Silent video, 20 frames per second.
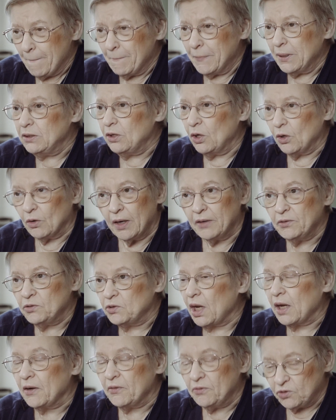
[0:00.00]
But no,
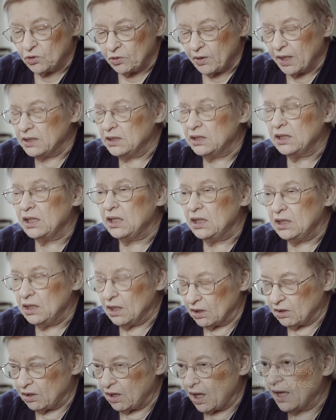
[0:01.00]
I've tried to eat
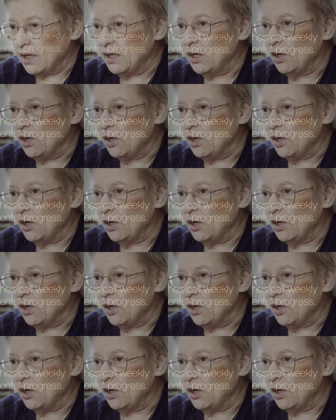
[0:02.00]
a lot